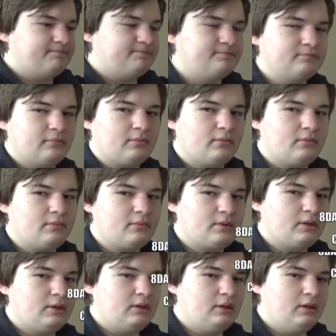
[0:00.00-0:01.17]

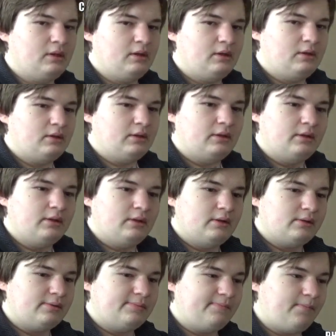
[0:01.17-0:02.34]

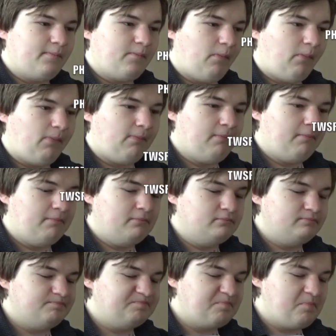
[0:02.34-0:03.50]

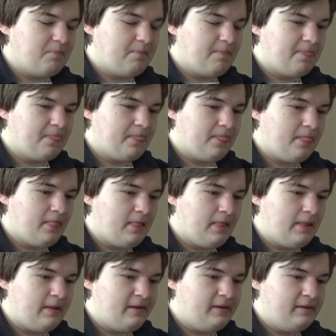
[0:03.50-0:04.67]

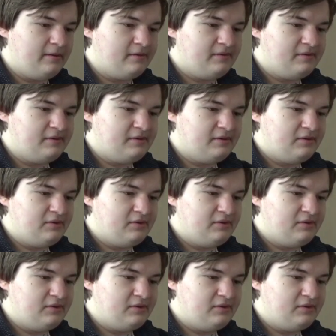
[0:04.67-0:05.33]
(no one is talking)